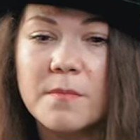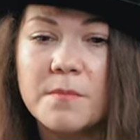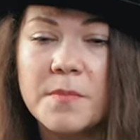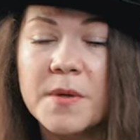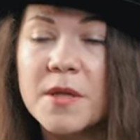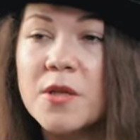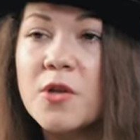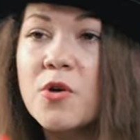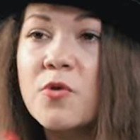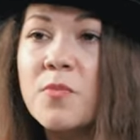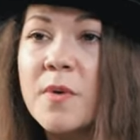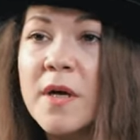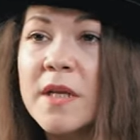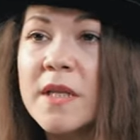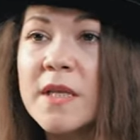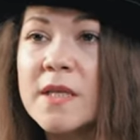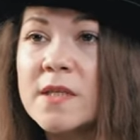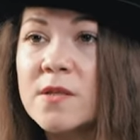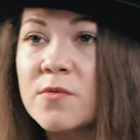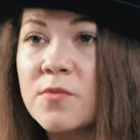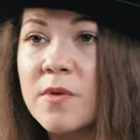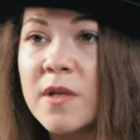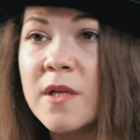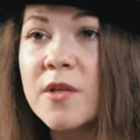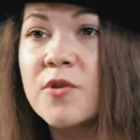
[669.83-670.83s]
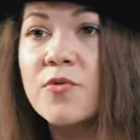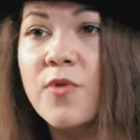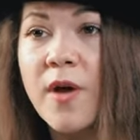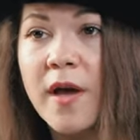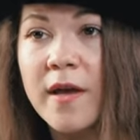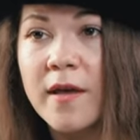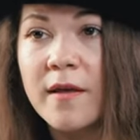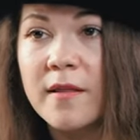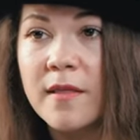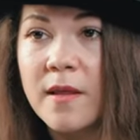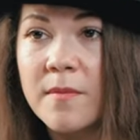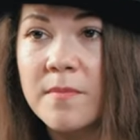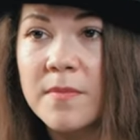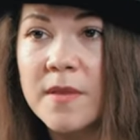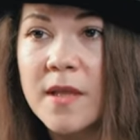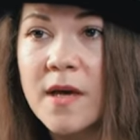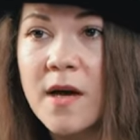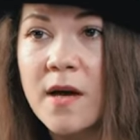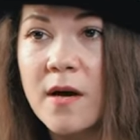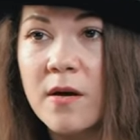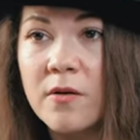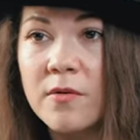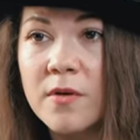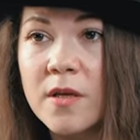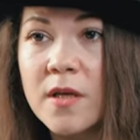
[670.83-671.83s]
but nobody is really dragging them
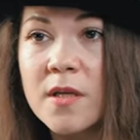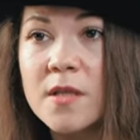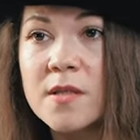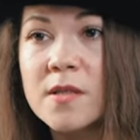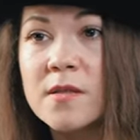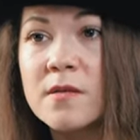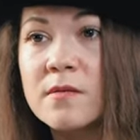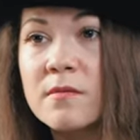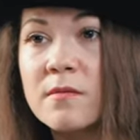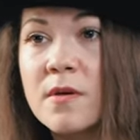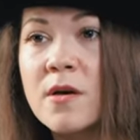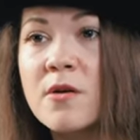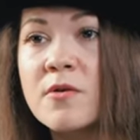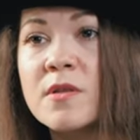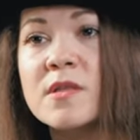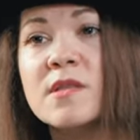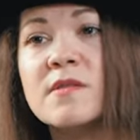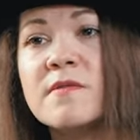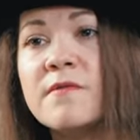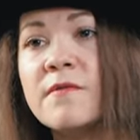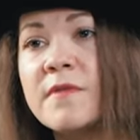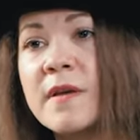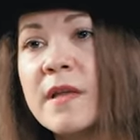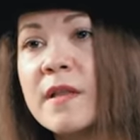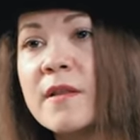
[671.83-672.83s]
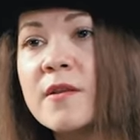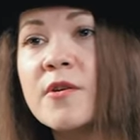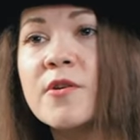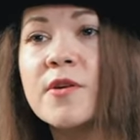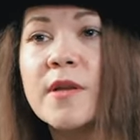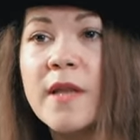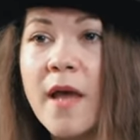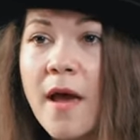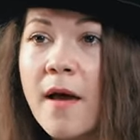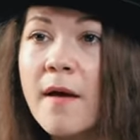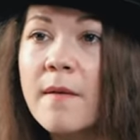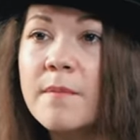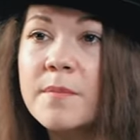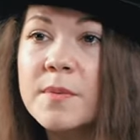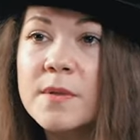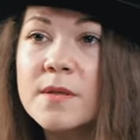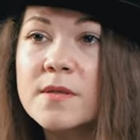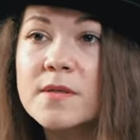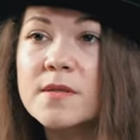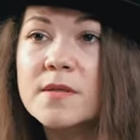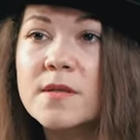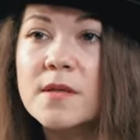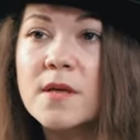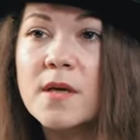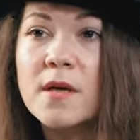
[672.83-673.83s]
down. Mm. It's oh, it's a failure. It
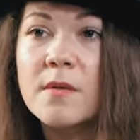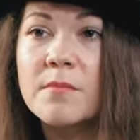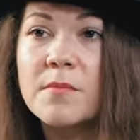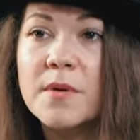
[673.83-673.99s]
happens.